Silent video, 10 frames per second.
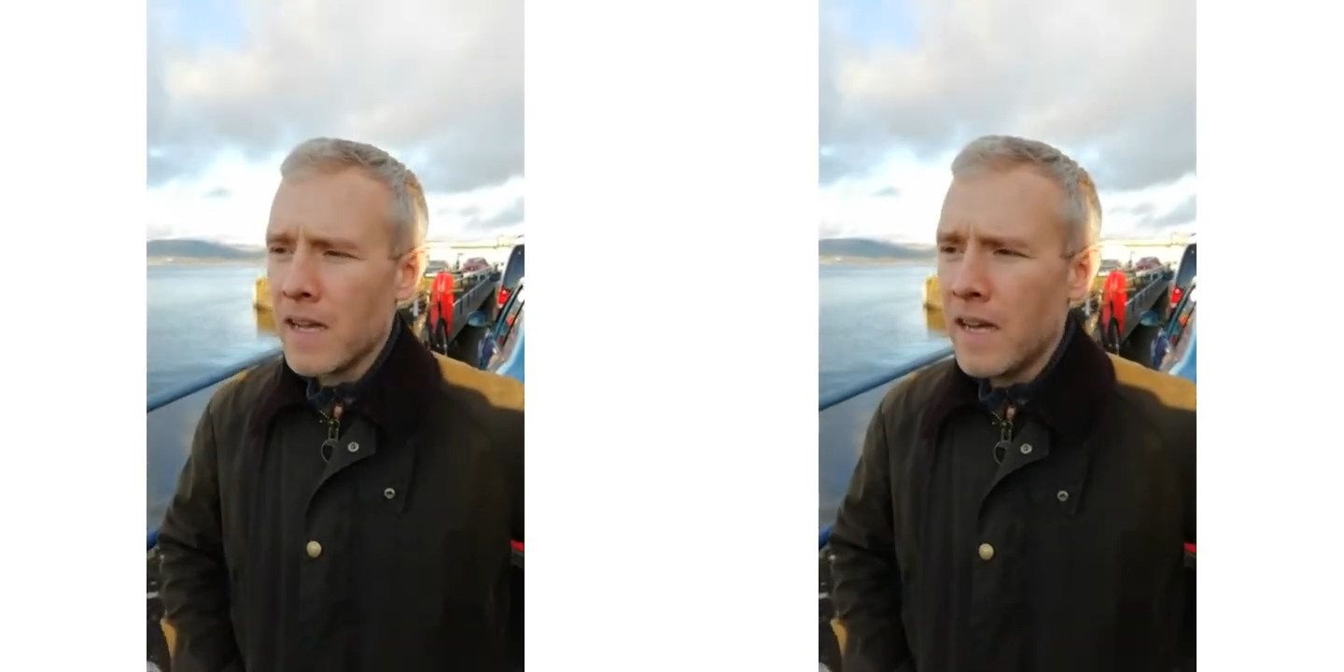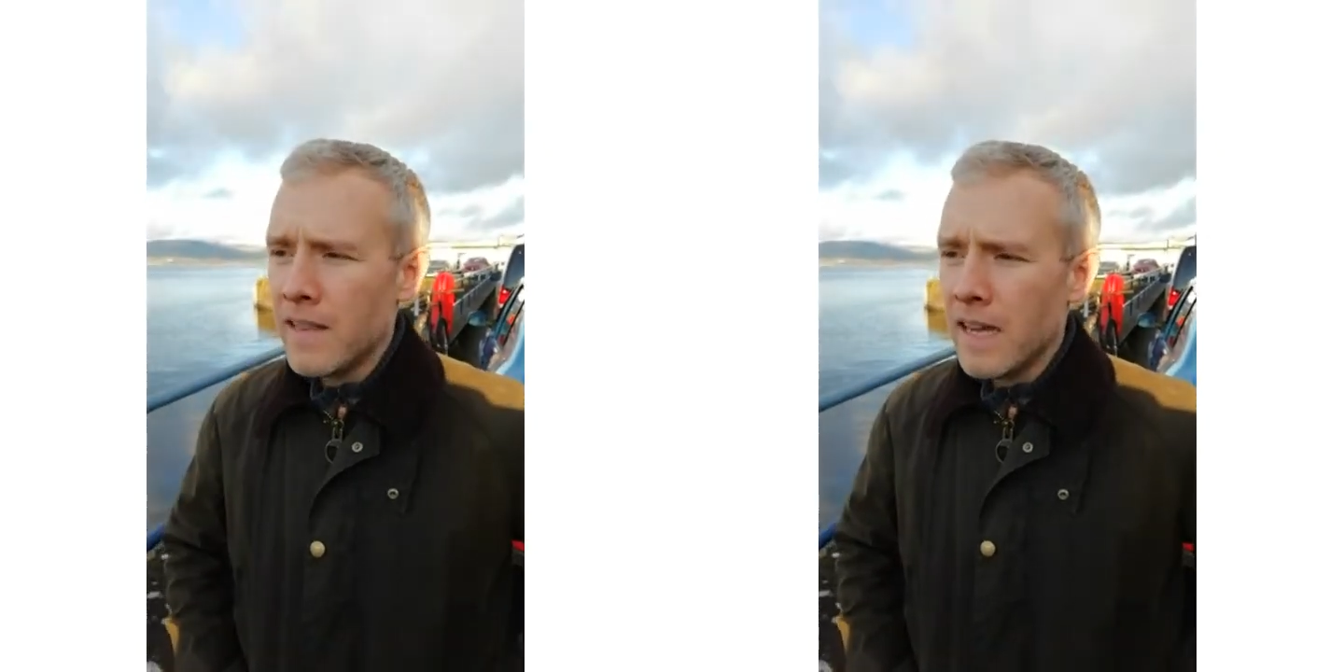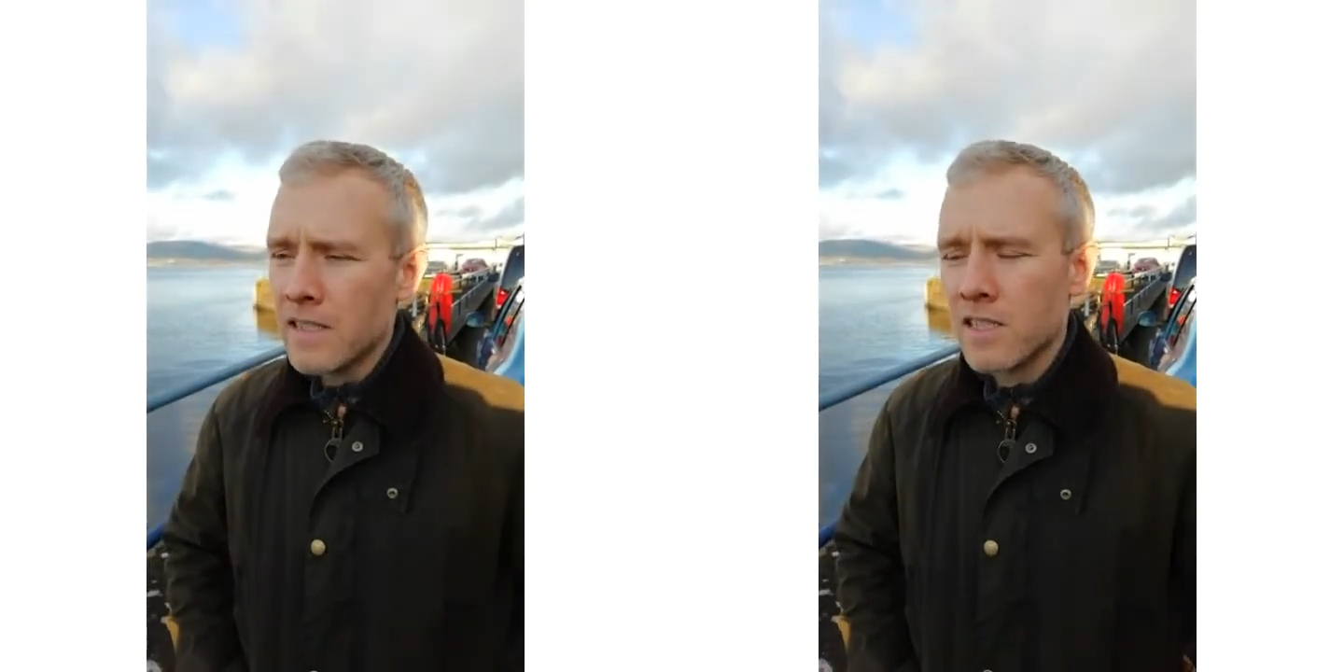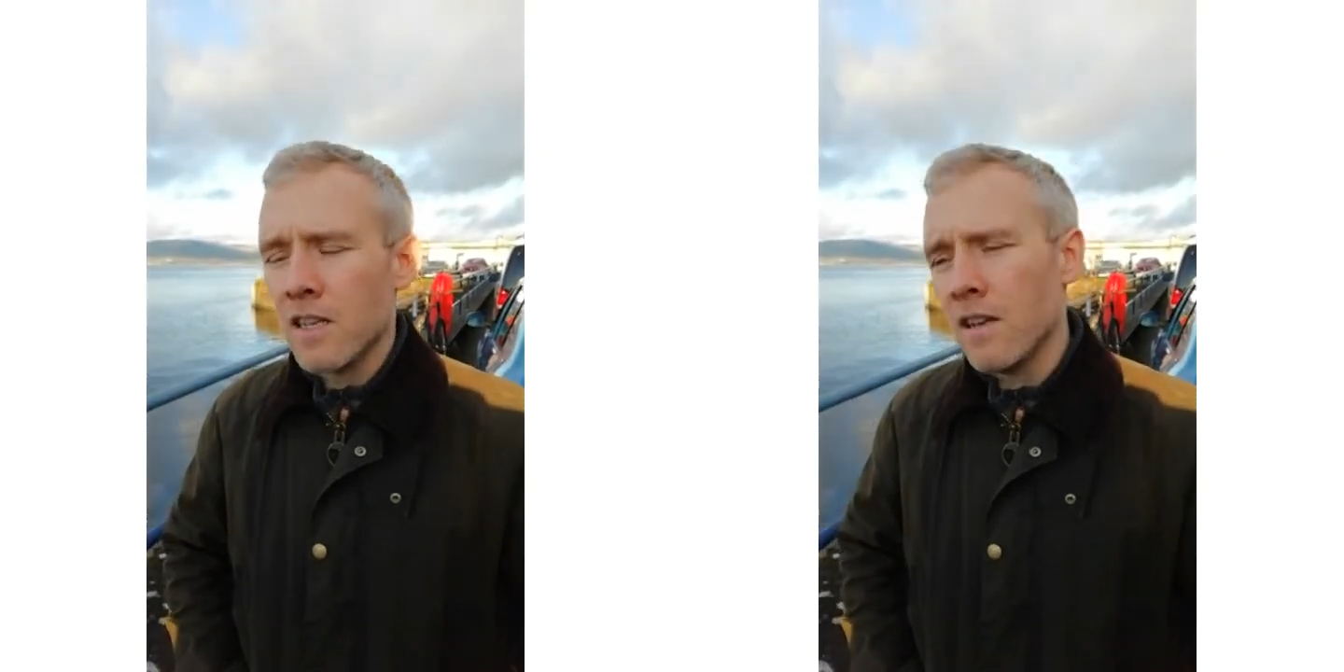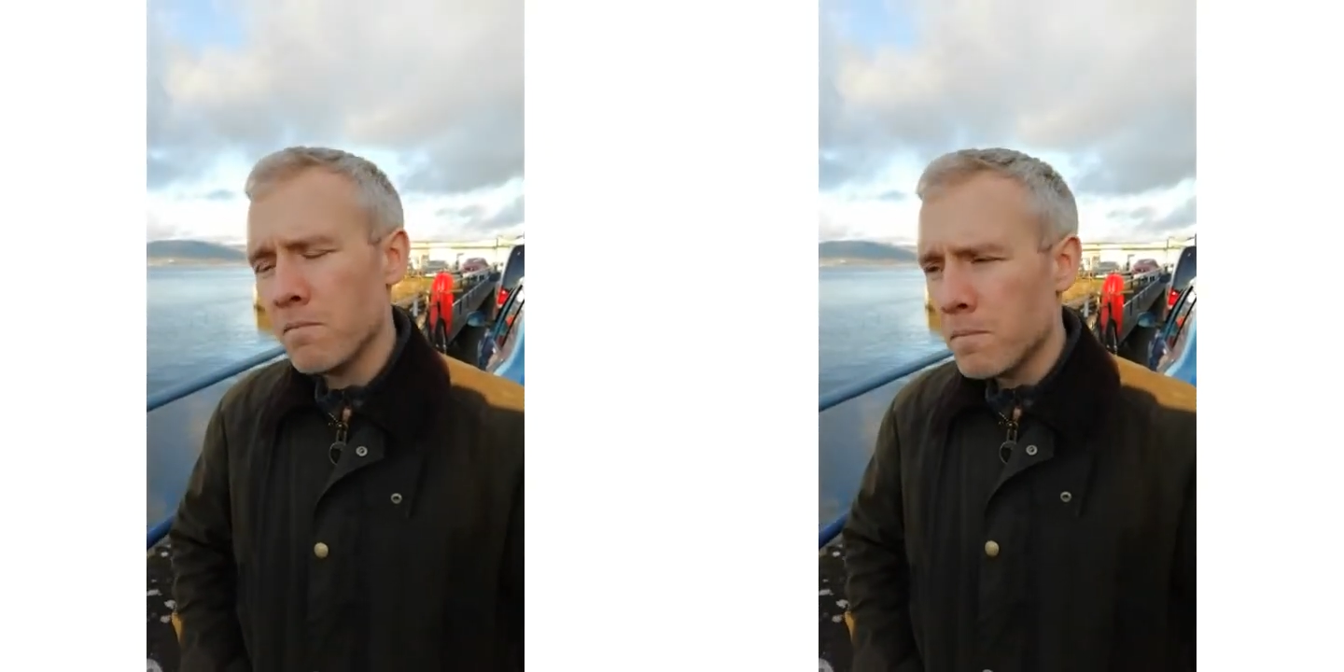And that's
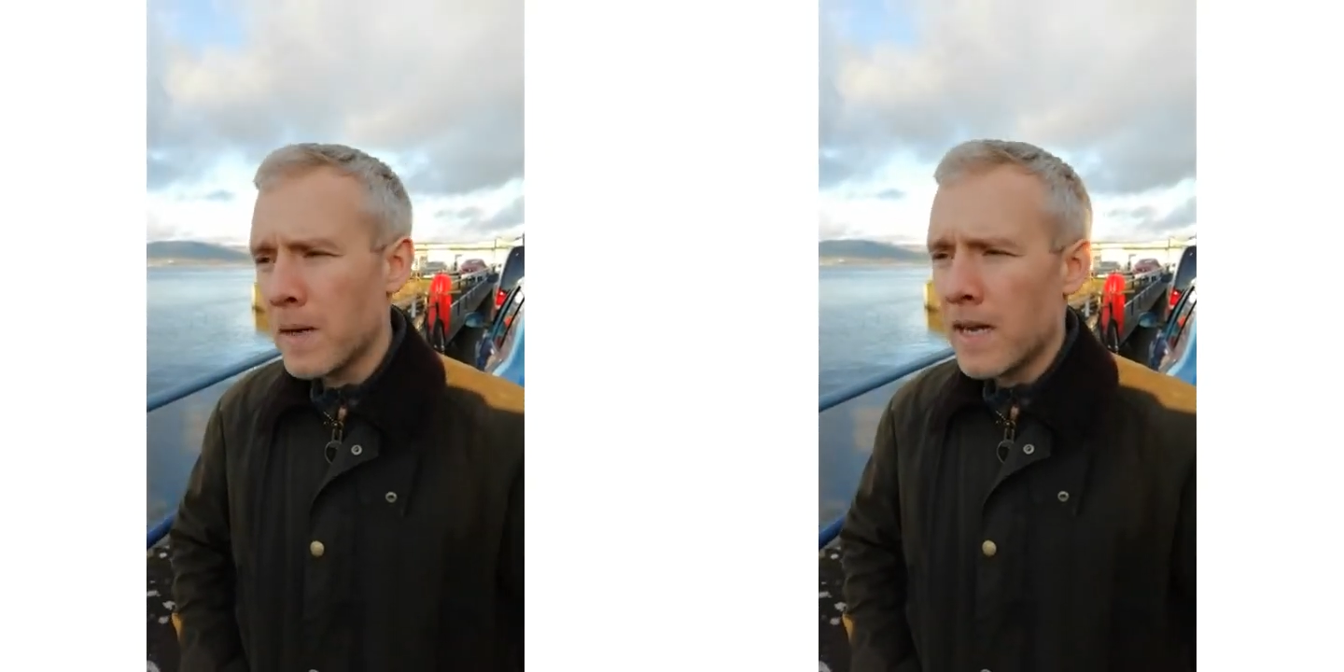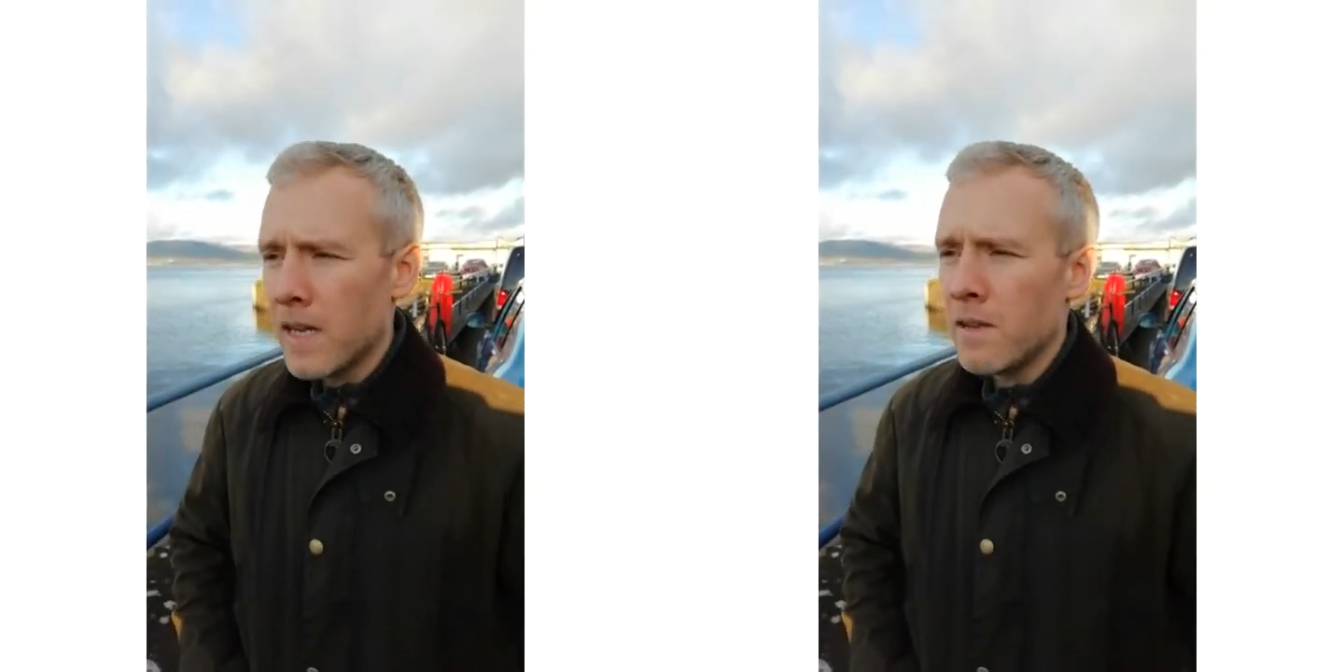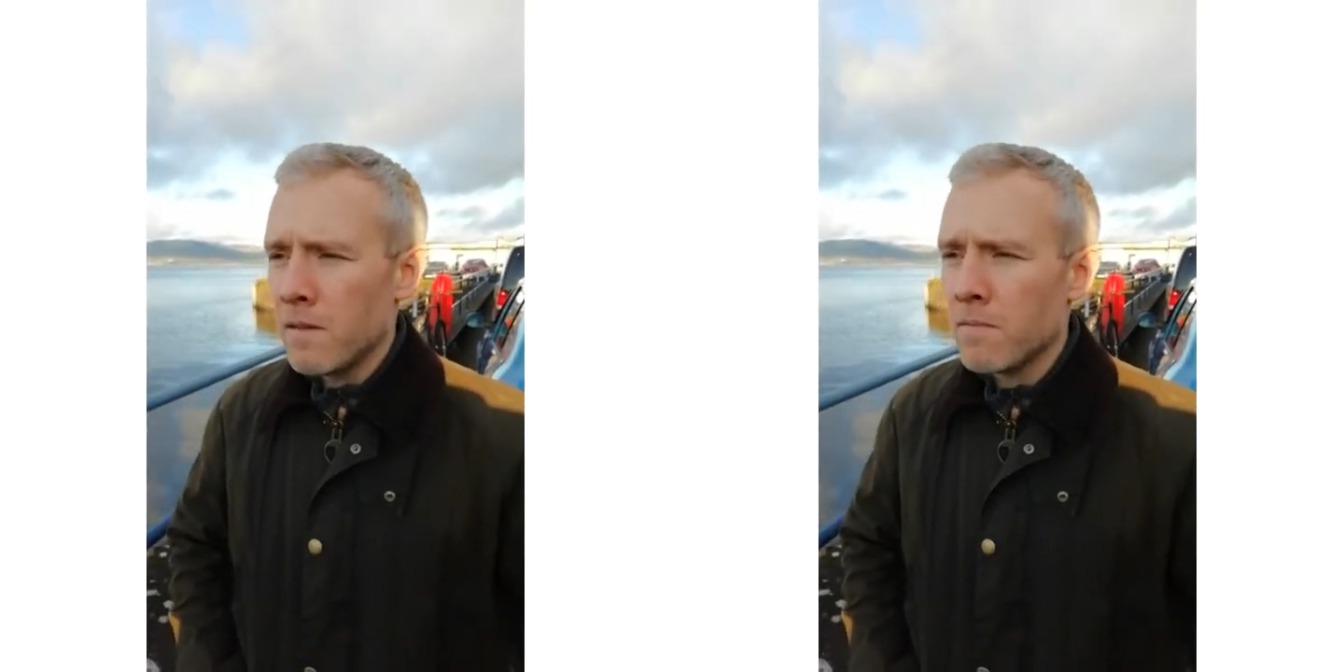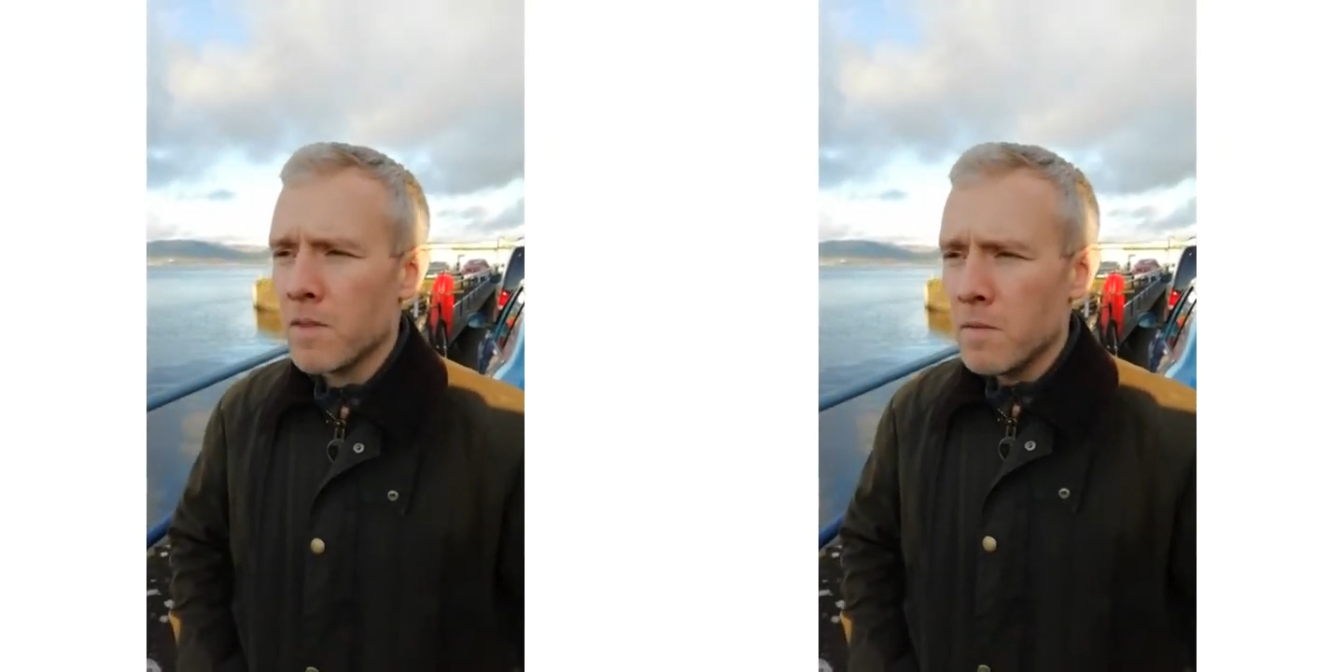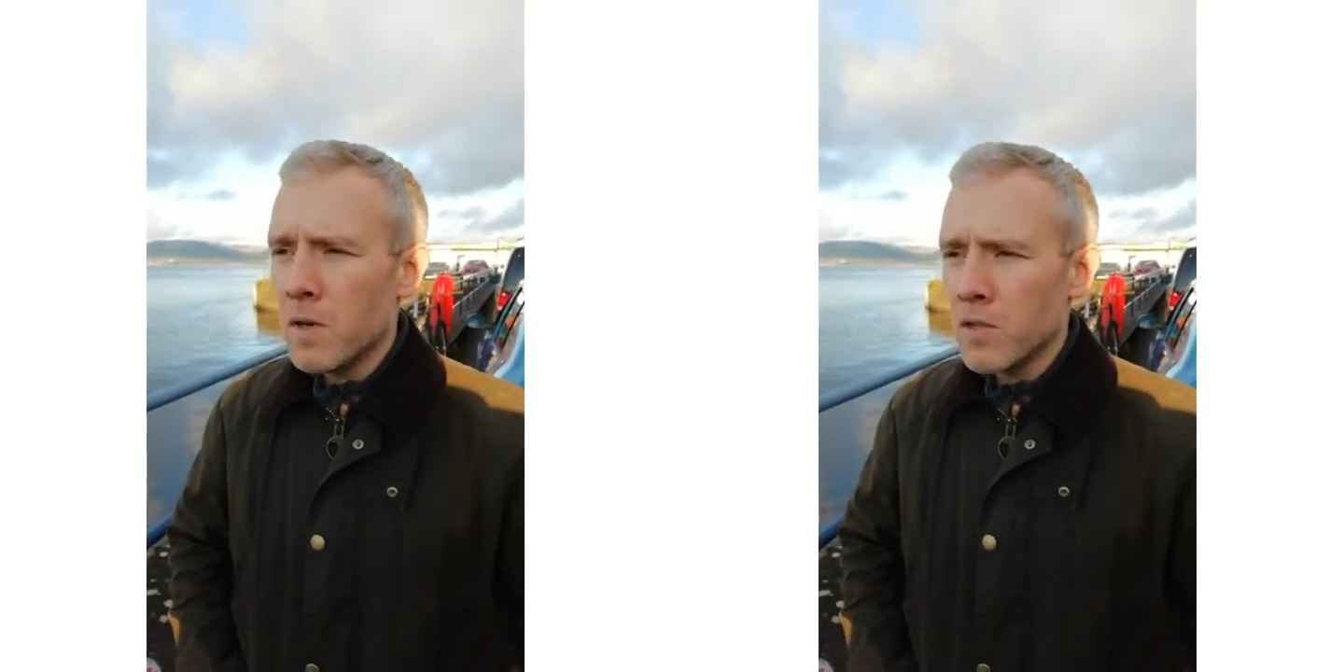by
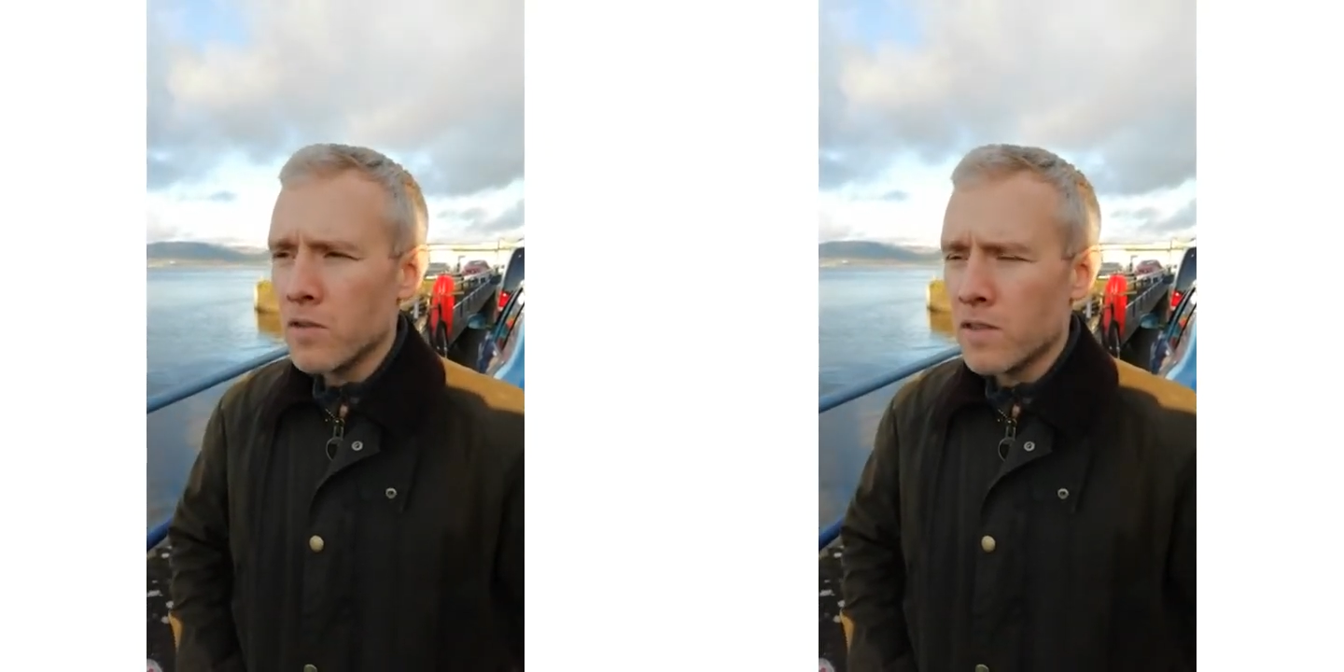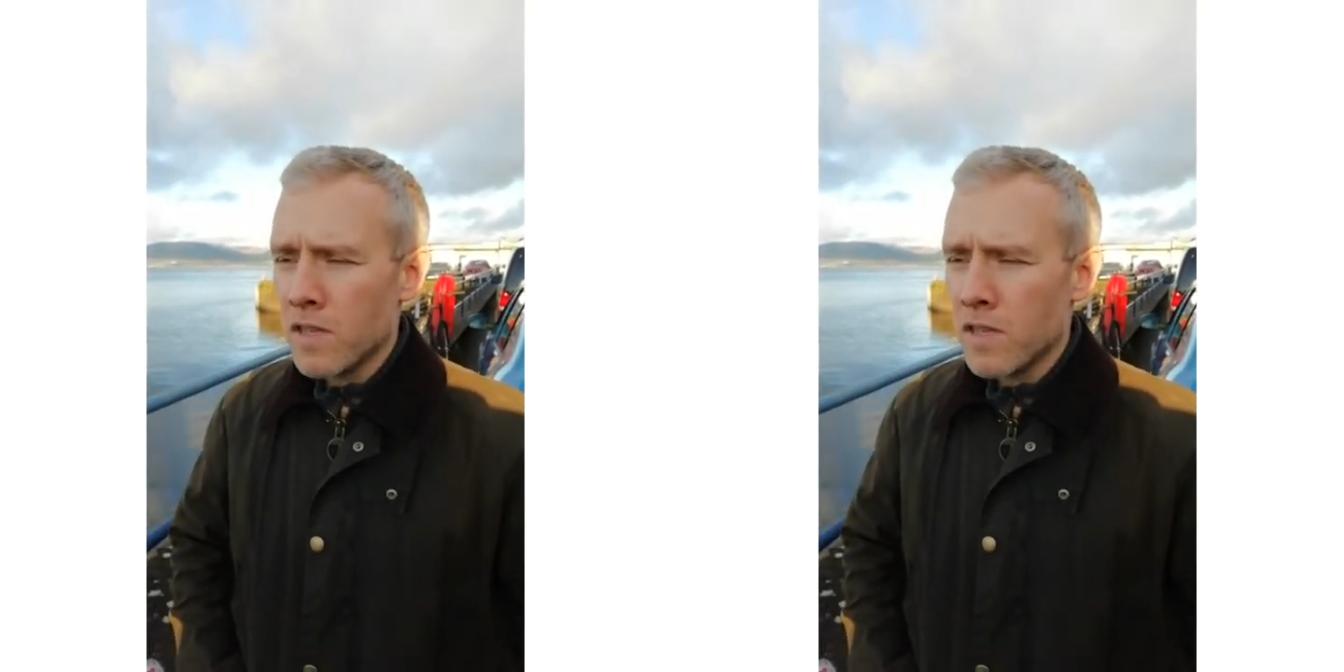the model,